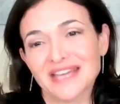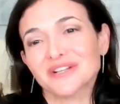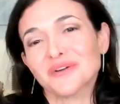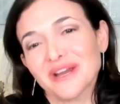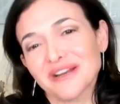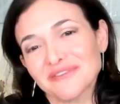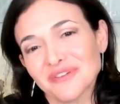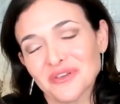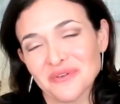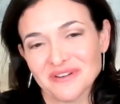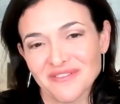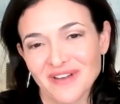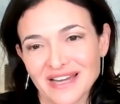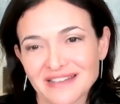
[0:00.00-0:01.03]
grateful you
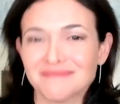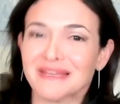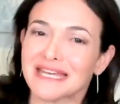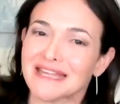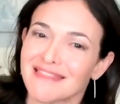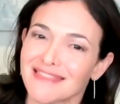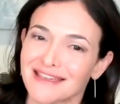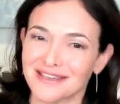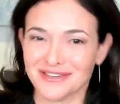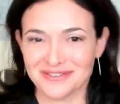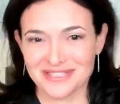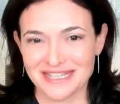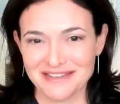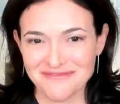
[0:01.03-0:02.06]
invited me. Thank you, Steve.